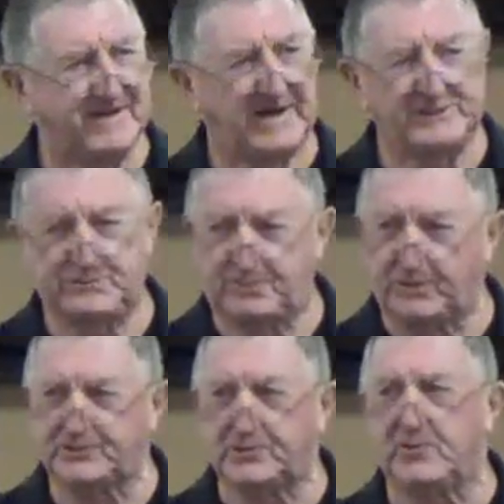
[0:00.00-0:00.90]
A
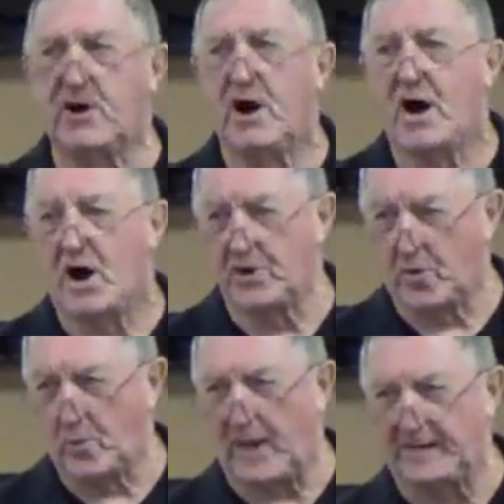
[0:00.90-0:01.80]
spiritual
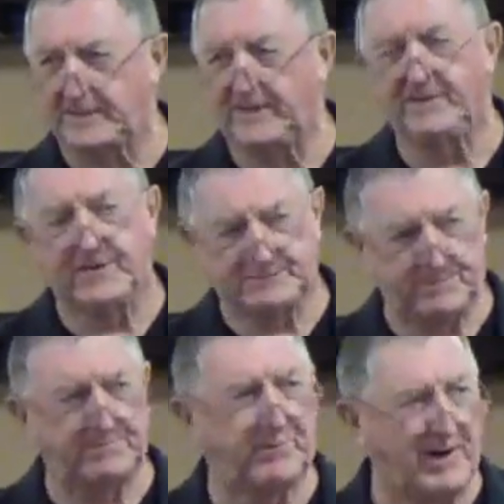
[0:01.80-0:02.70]
awakening that's
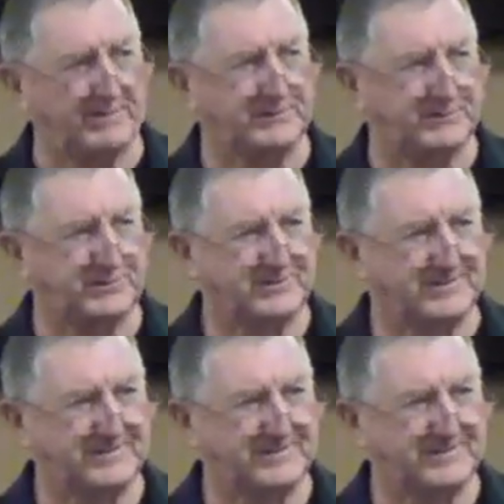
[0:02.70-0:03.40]
been promised.